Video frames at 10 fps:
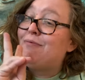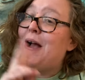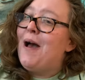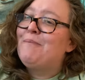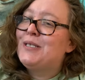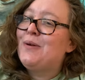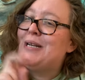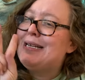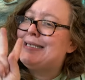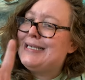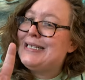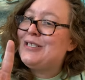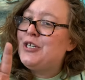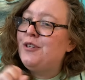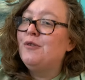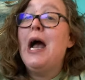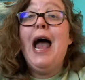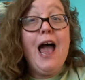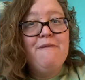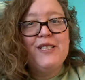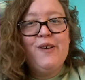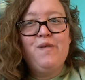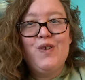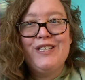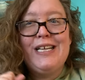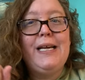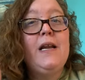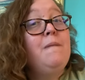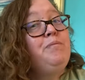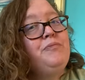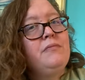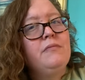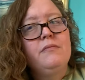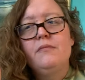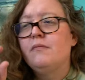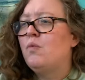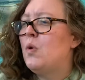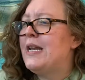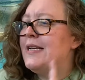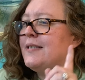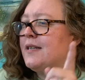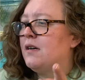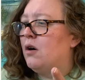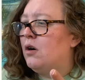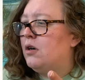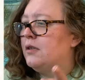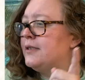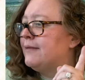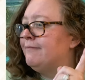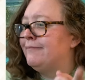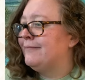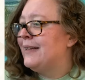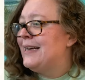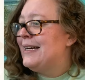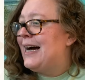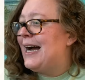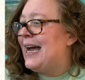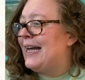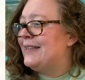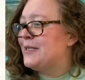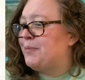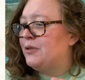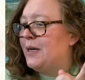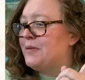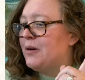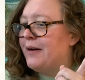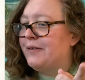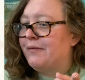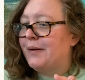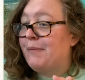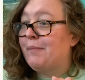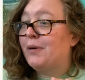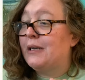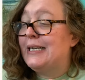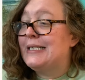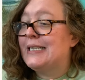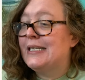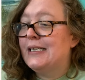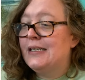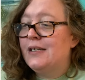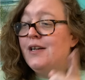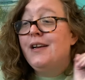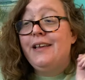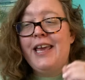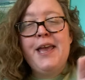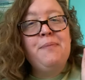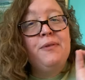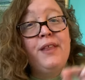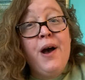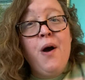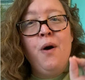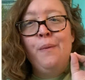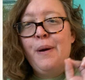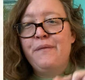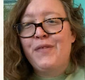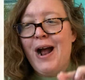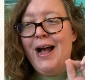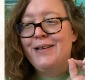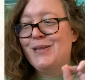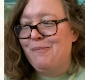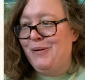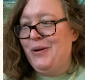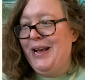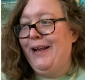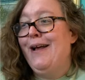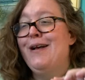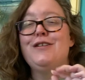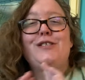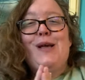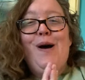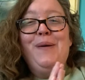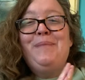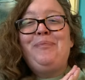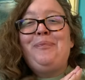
episode is season 2, episode 14. What is it called? I had this pulled up so I would remember it. Keep the Home Fries Burning. So